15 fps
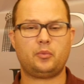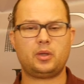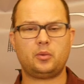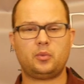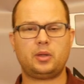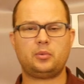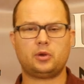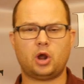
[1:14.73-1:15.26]
We,
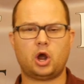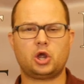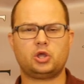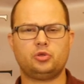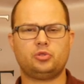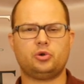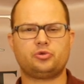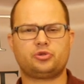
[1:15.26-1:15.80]
we would
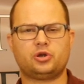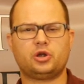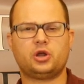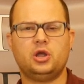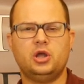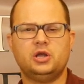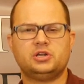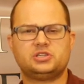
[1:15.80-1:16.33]
argue those
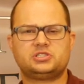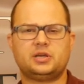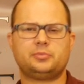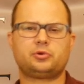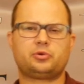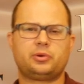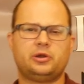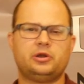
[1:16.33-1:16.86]
are, to
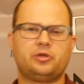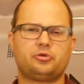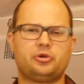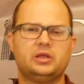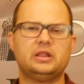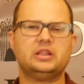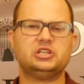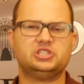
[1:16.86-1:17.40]
some degree or
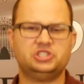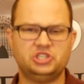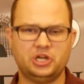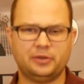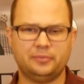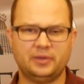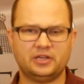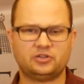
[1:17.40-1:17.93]
another,
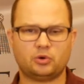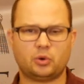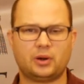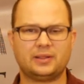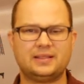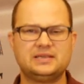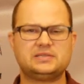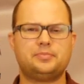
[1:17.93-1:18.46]
illegitimate
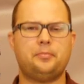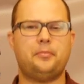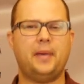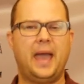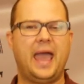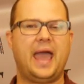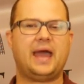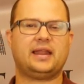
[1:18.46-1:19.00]
or at least
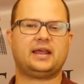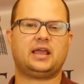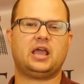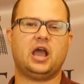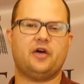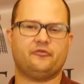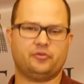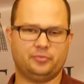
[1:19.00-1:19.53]
bad
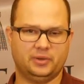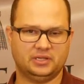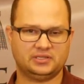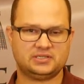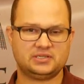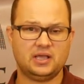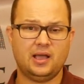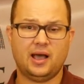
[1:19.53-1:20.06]

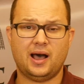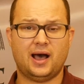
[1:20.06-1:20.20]
governments.